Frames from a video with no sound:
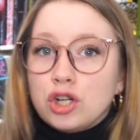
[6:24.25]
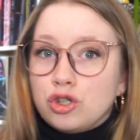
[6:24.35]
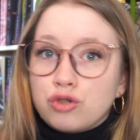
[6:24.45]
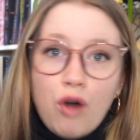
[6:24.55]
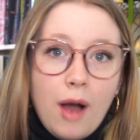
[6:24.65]

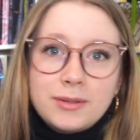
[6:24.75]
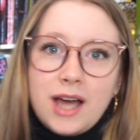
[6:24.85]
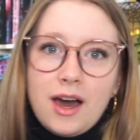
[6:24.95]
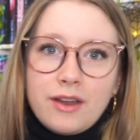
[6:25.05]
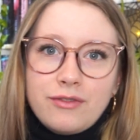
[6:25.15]
drops
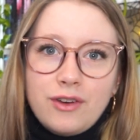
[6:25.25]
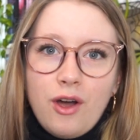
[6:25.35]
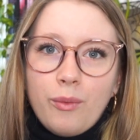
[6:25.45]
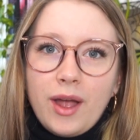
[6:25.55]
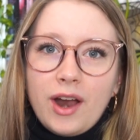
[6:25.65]
out of
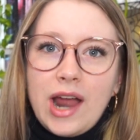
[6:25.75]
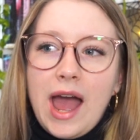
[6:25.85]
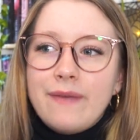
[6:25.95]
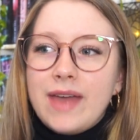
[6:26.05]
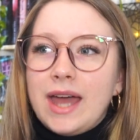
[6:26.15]
nowhere
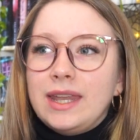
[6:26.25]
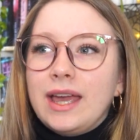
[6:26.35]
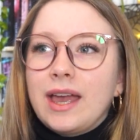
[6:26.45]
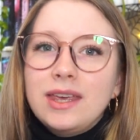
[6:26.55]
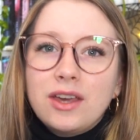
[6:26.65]
and then
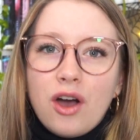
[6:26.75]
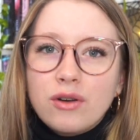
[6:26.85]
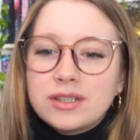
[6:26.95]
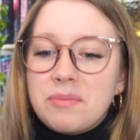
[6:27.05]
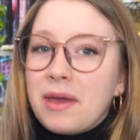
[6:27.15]
like he
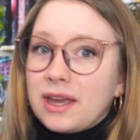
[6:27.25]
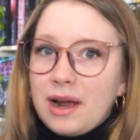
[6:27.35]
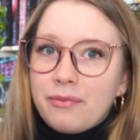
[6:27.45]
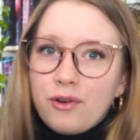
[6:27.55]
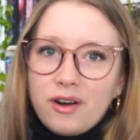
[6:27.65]
goes to pick it
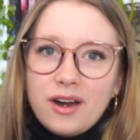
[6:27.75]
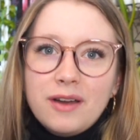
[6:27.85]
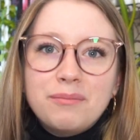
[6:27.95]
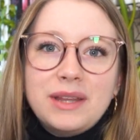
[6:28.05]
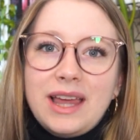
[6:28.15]
up for her
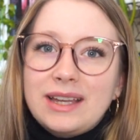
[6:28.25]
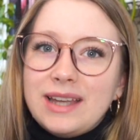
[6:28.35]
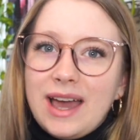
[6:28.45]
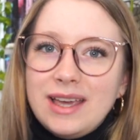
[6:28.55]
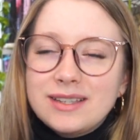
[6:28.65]
and be like
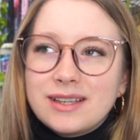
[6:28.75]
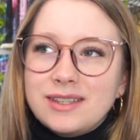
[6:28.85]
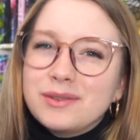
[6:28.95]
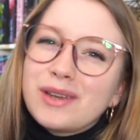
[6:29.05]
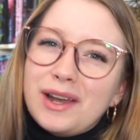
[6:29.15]
nice because
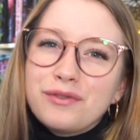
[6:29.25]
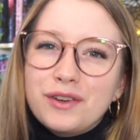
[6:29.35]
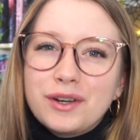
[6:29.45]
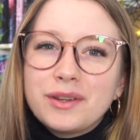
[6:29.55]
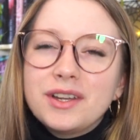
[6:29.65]
he was kind of
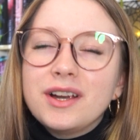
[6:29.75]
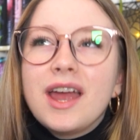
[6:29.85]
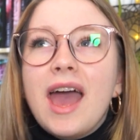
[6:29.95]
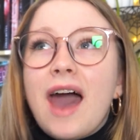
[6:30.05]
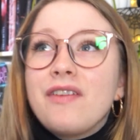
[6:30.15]
flirting with her
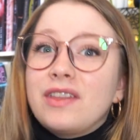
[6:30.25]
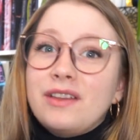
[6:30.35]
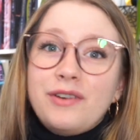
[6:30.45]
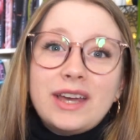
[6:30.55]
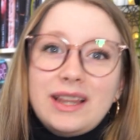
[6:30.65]
and then the
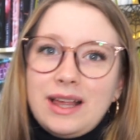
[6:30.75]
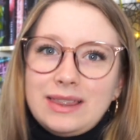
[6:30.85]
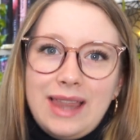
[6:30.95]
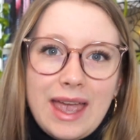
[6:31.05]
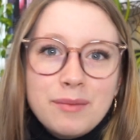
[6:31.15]
fucking like
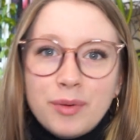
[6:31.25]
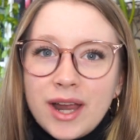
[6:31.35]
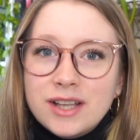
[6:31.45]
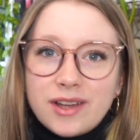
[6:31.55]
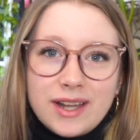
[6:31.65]
light
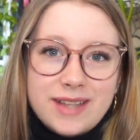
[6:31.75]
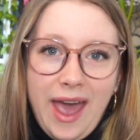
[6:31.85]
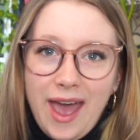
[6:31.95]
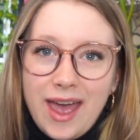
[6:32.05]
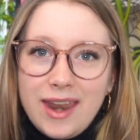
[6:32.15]
breaks on his
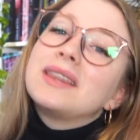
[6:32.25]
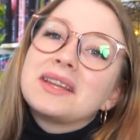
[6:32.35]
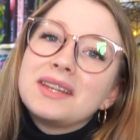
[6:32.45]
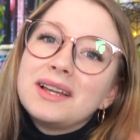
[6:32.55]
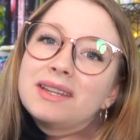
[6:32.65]
head
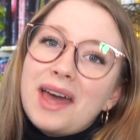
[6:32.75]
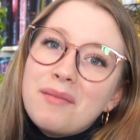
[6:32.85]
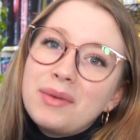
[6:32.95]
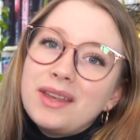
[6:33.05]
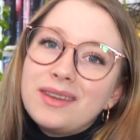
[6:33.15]
like the
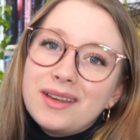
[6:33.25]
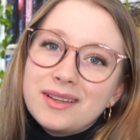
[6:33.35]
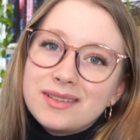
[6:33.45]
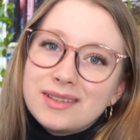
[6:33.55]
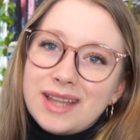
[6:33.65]
lamp in
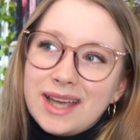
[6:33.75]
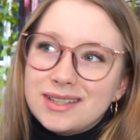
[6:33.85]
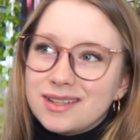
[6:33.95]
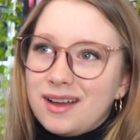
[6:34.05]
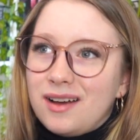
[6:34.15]
the
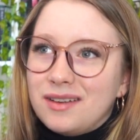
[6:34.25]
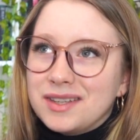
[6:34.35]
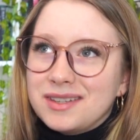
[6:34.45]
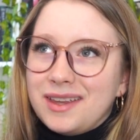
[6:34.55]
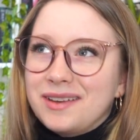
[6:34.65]
light on
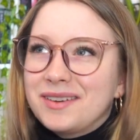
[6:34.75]
the ceiling